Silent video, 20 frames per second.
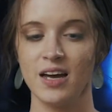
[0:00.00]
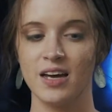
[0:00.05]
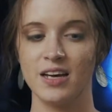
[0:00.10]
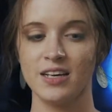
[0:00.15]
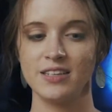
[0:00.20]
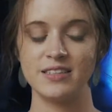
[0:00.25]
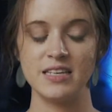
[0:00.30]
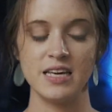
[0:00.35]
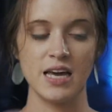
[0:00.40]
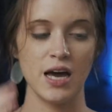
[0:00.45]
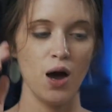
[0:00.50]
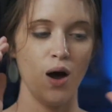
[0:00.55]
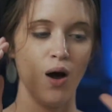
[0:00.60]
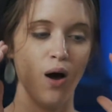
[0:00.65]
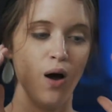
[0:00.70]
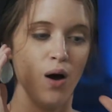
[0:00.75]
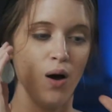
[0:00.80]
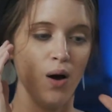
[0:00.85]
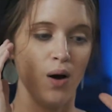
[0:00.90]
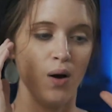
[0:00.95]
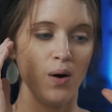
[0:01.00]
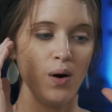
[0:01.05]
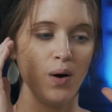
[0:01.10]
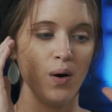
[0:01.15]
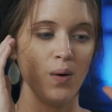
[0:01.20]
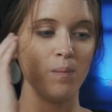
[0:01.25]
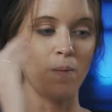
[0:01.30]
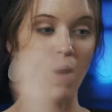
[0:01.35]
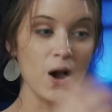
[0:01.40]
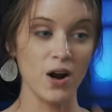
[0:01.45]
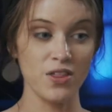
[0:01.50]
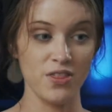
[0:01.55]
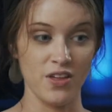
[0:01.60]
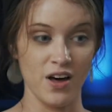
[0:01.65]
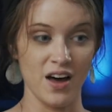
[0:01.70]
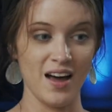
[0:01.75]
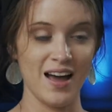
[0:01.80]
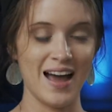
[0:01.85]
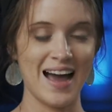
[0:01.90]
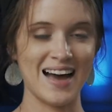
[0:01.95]
You see,
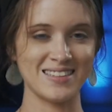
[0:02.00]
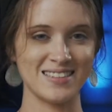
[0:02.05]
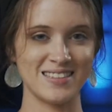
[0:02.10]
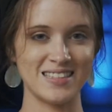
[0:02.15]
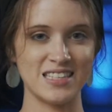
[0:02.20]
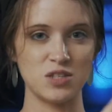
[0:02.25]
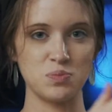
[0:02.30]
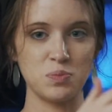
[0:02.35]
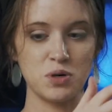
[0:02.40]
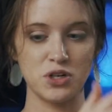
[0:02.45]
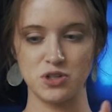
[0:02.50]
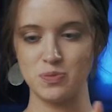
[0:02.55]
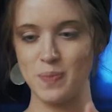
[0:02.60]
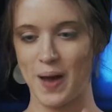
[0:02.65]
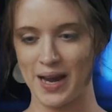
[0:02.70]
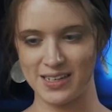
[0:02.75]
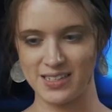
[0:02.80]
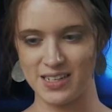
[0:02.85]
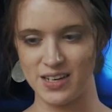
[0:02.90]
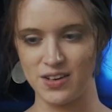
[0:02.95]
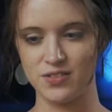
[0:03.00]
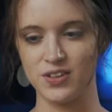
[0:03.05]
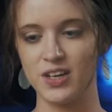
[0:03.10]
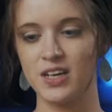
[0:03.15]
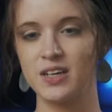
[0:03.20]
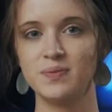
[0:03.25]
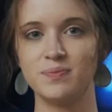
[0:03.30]
Martha has this perspective,